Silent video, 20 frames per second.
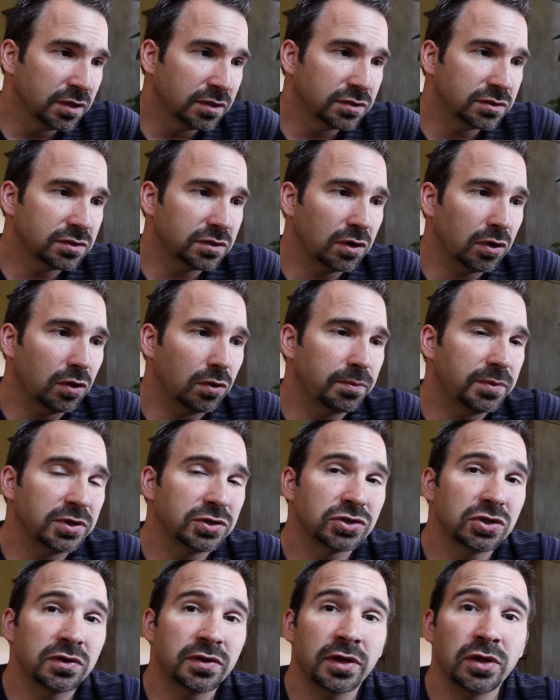So, be
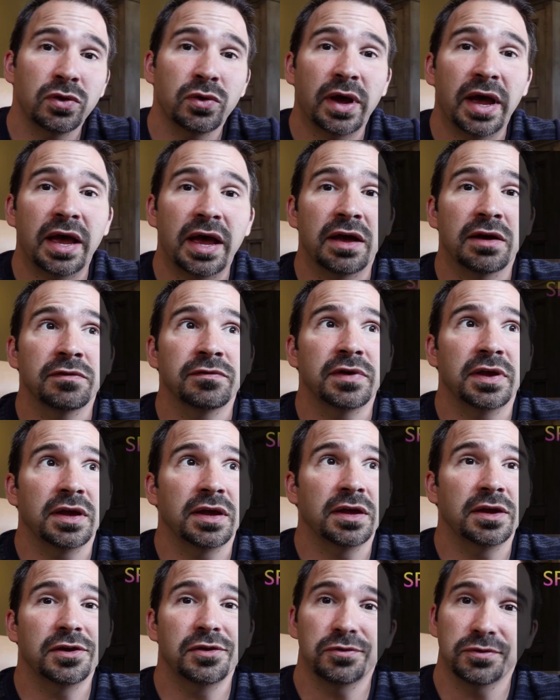sure that you have
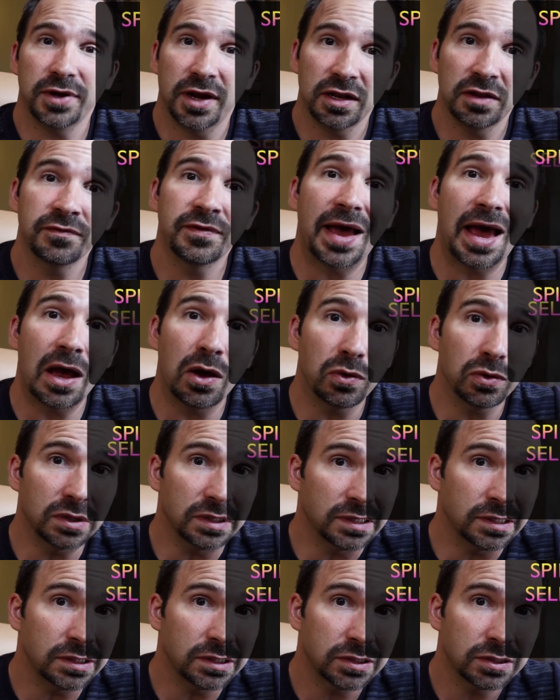a creative
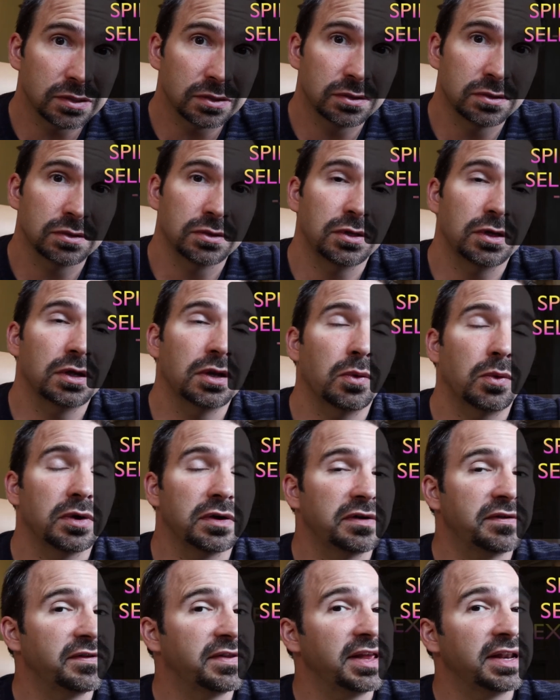outlet, you know,
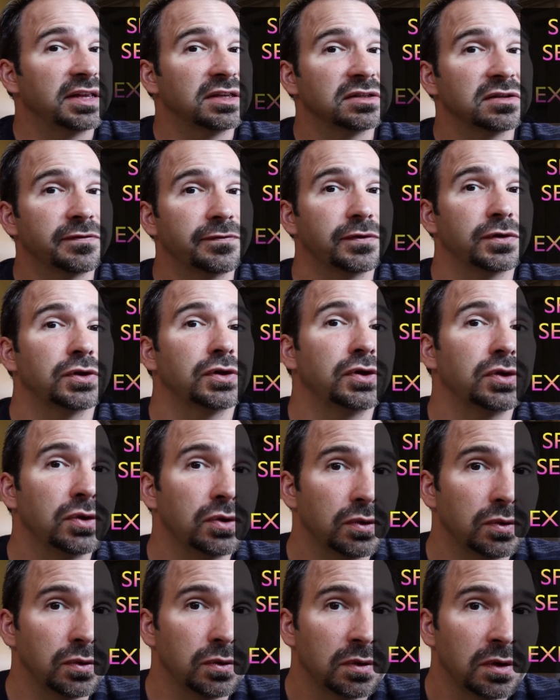whatever that is for
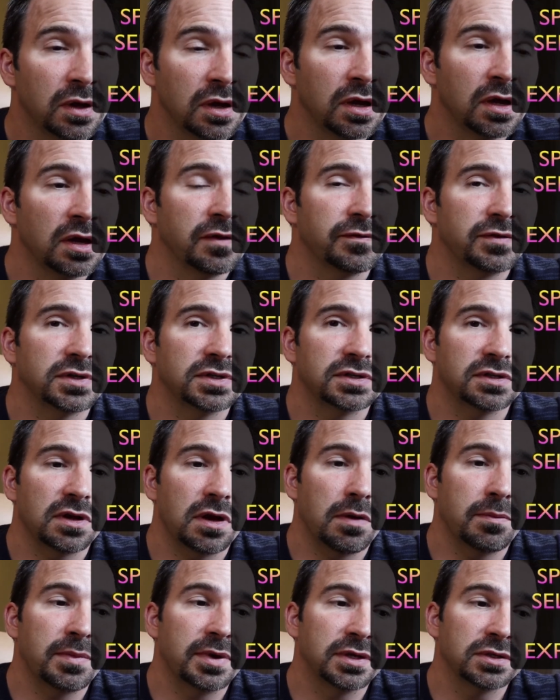you for
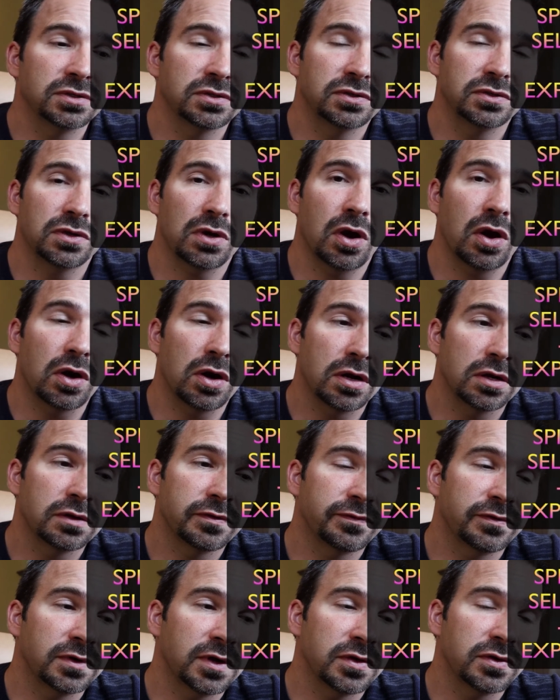some, it's art.
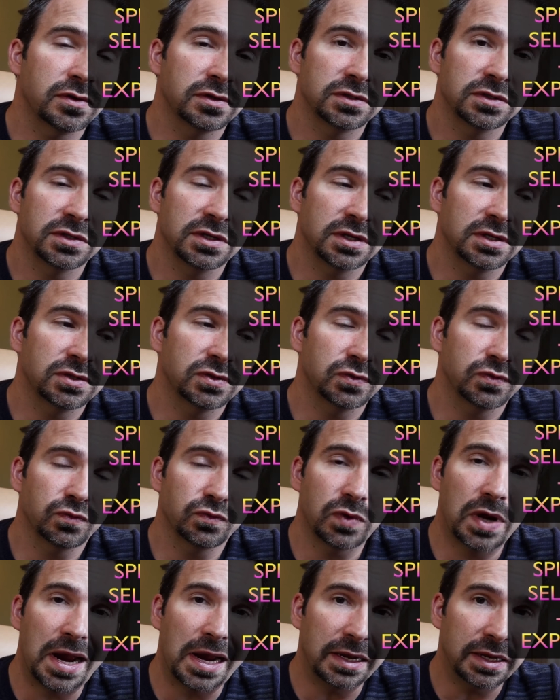For others, it's
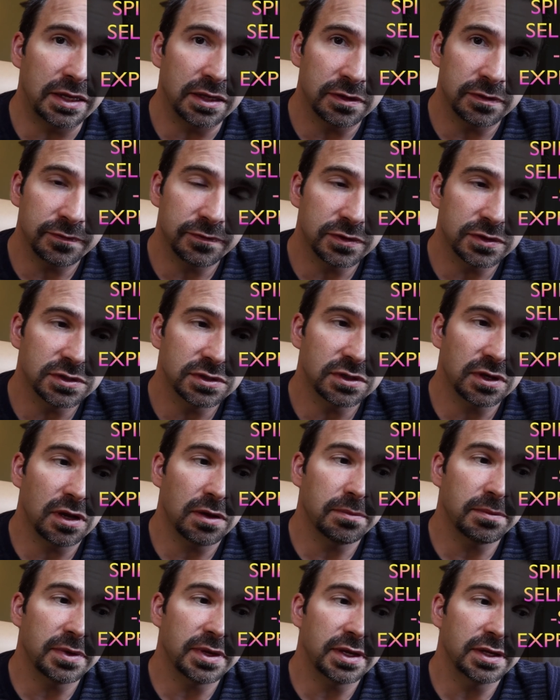writing. For
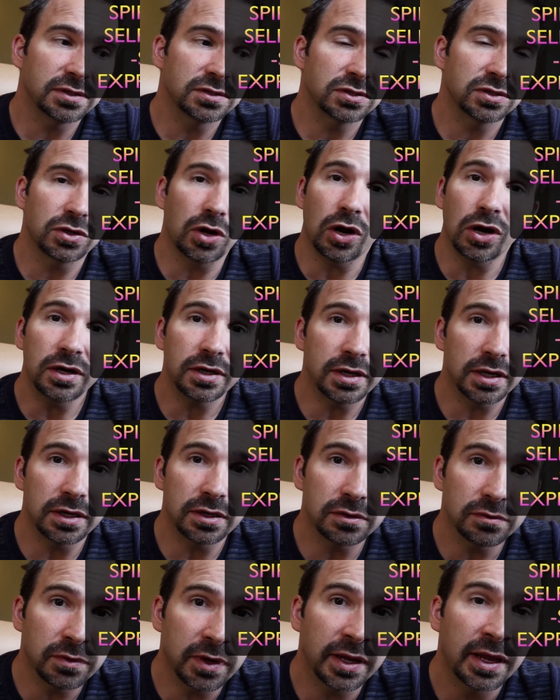some, it's
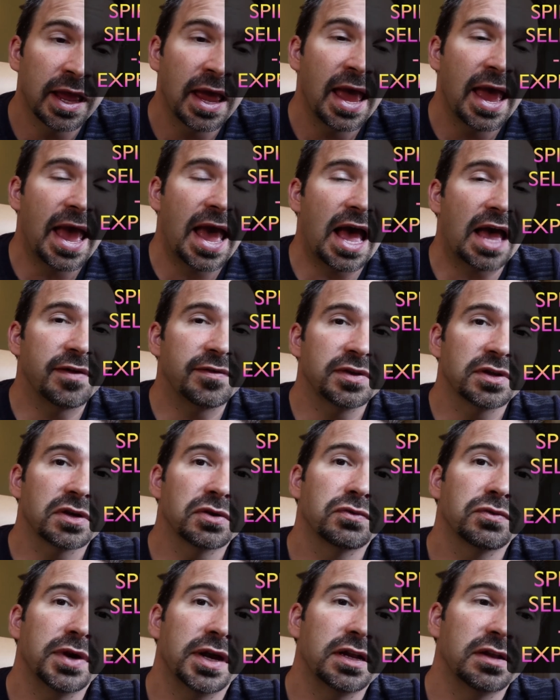gardening, right? Having a
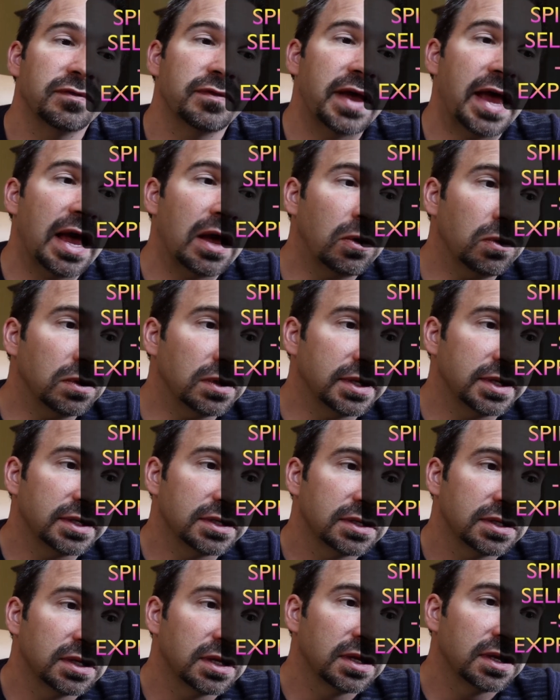creative
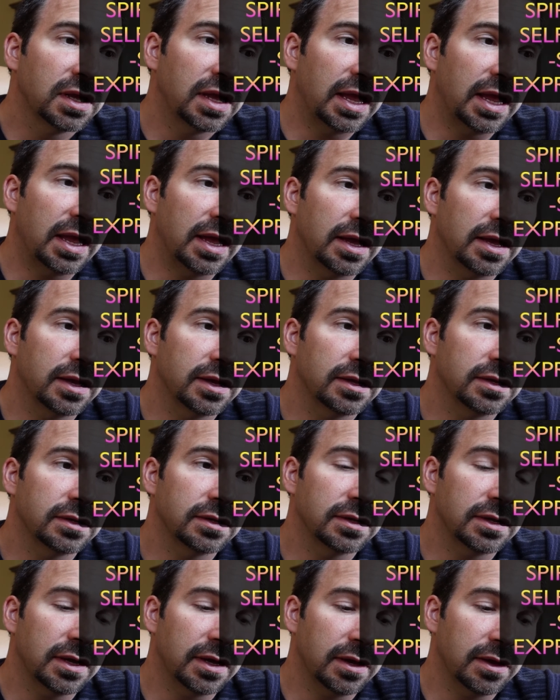outlet,
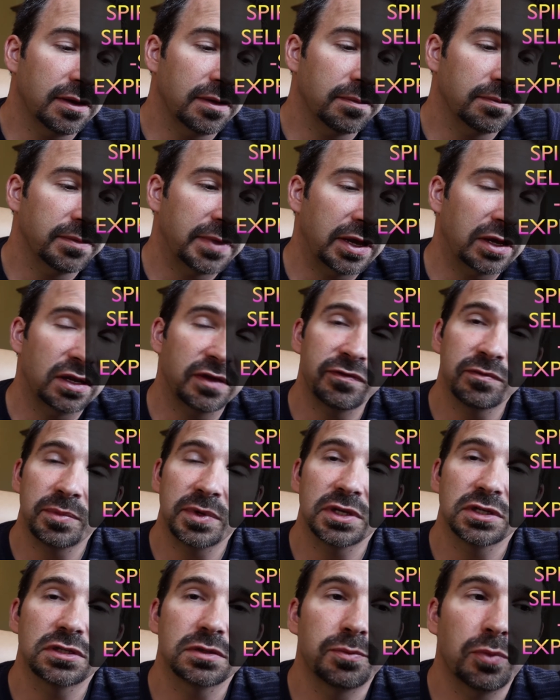and um, that could even
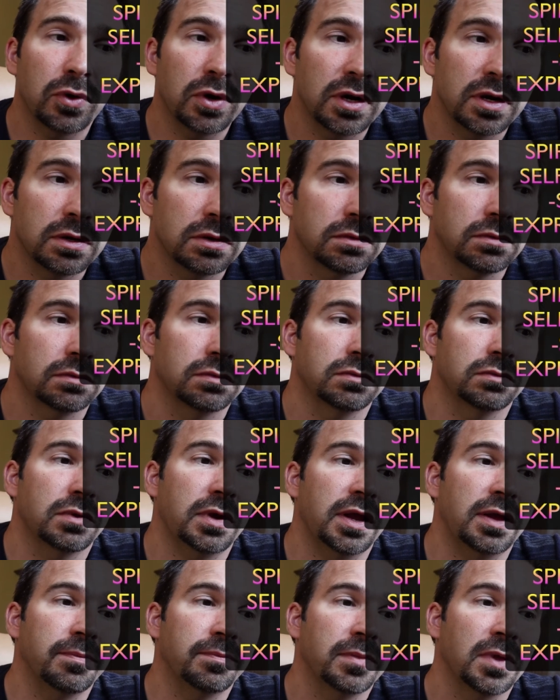be a sport,
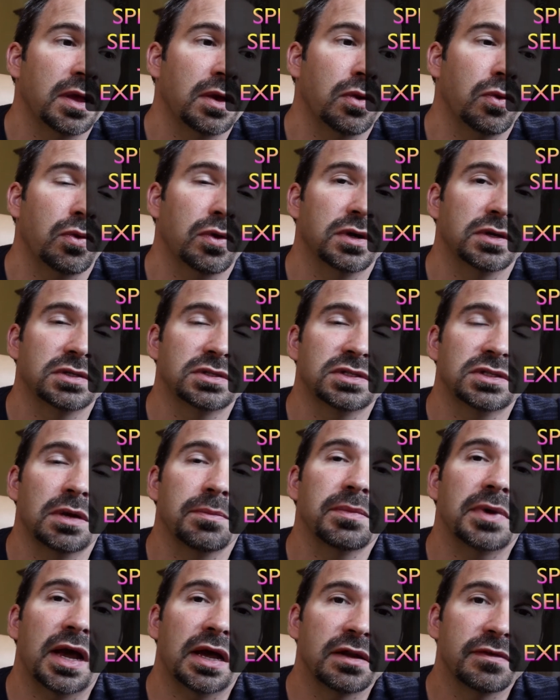right? Or
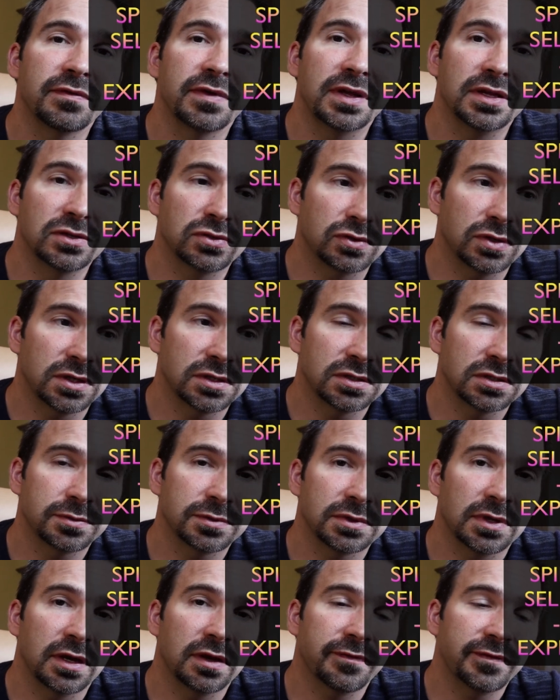some kind of
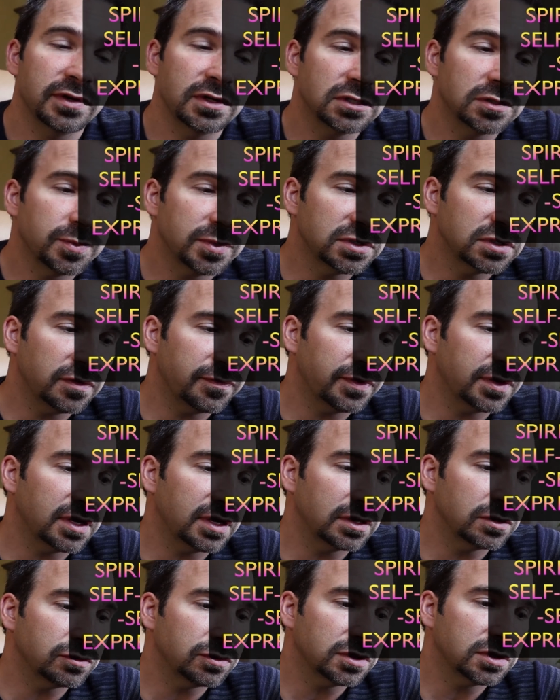interest, a very specific
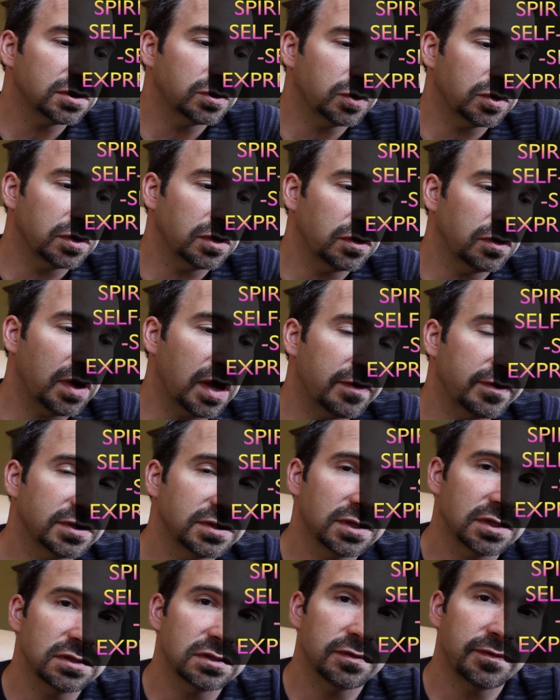interest where you have a
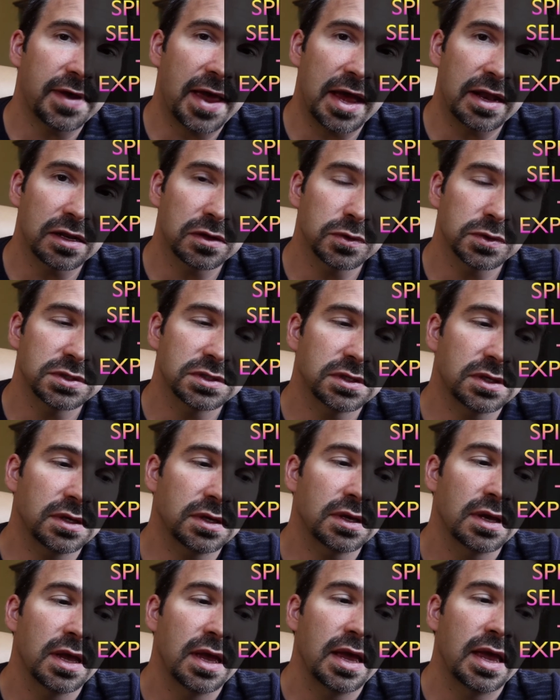sense of
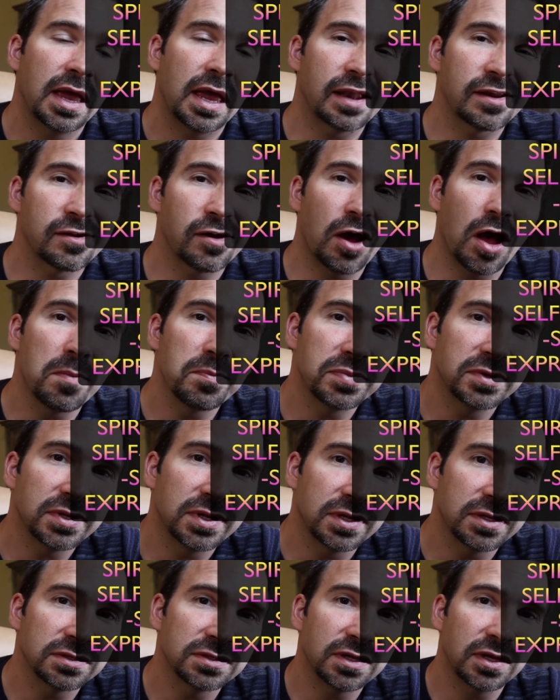adequacy and
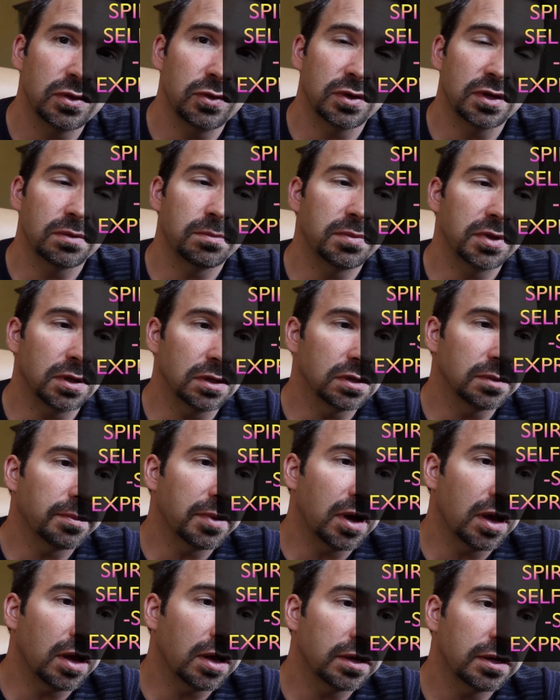competence that you can build
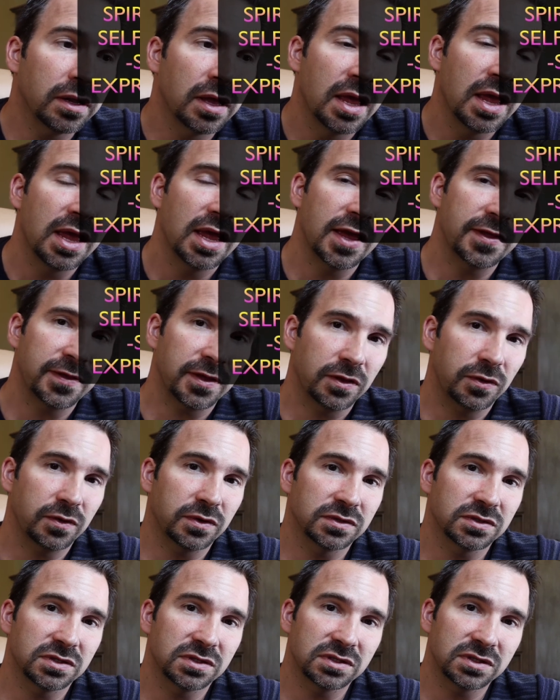upon and that you
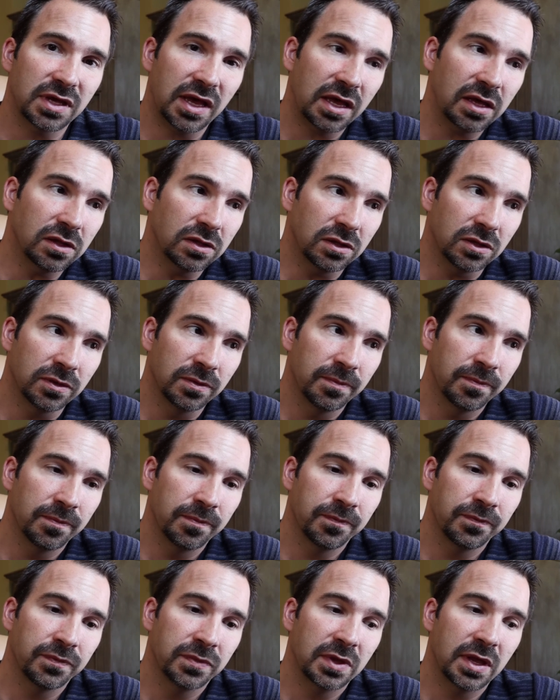can scale
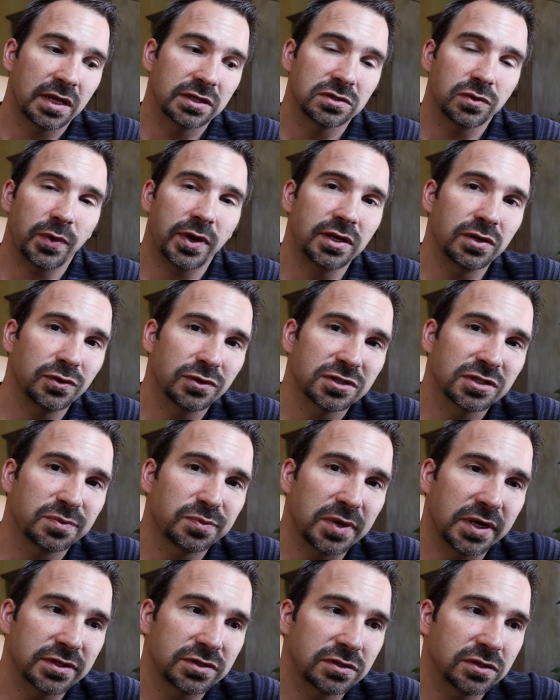is a way to
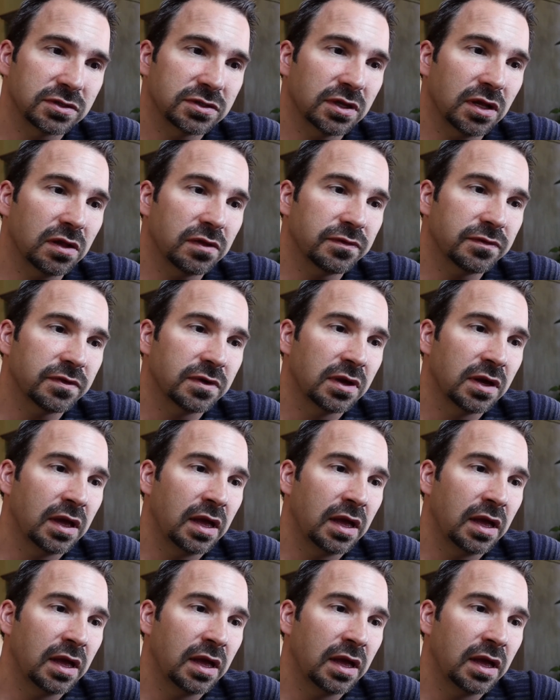express yourself.